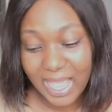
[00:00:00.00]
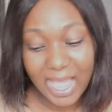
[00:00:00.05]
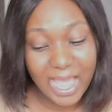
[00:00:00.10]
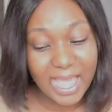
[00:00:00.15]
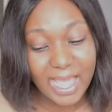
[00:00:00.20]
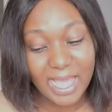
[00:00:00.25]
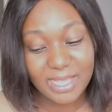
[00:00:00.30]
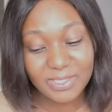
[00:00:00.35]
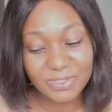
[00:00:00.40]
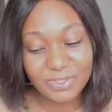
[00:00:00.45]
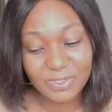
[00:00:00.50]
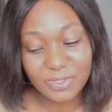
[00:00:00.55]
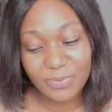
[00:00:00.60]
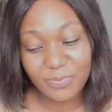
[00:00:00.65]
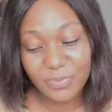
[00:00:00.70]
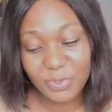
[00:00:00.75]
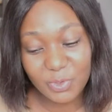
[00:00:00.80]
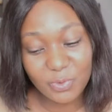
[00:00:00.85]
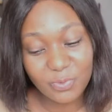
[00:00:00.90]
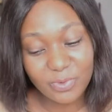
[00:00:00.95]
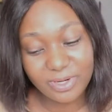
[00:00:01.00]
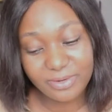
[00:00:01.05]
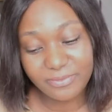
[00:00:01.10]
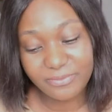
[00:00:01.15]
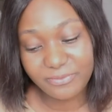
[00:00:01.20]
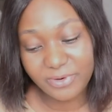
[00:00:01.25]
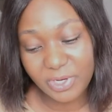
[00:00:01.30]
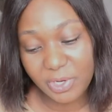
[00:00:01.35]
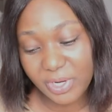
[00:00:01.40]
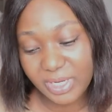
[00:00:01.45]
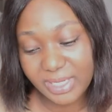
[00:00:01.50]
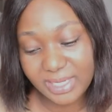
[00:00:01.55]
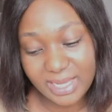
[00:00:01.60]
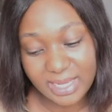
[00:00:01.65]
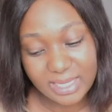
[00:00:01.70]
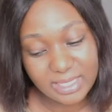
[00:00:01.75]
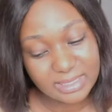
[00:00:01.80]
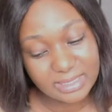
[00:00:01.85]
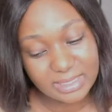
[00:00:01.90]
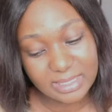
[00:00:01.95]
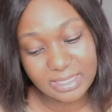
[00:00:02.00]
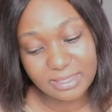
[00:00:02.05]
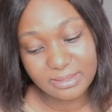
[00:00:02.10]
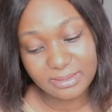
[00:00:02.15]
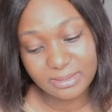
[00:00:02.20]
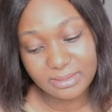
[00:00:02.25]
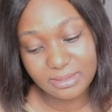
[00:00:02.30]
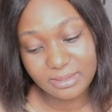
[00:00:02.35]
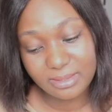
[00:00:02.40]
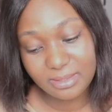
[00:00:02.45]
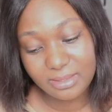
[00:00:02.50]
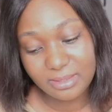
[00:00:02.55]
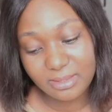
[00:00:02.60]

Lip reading: I assume you were very nice and